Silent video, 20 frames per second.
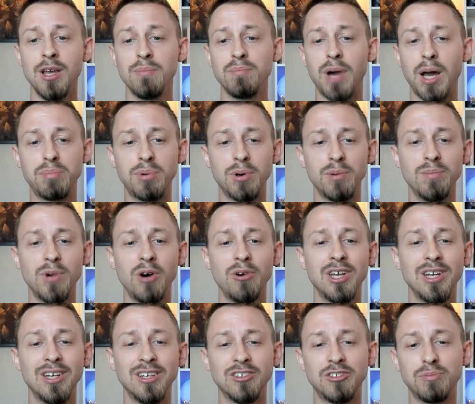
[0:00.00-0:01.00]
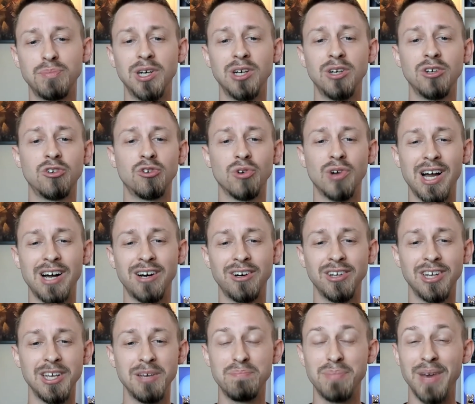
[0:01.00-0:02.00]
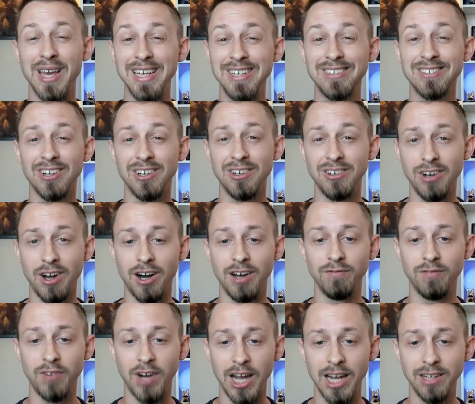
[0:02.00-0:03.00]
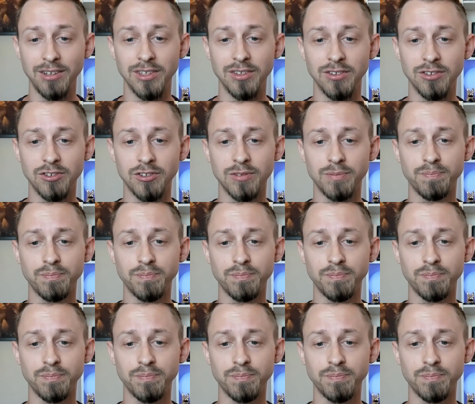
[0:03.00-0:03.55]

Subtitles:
by promoting a spirituality based on nonviolence.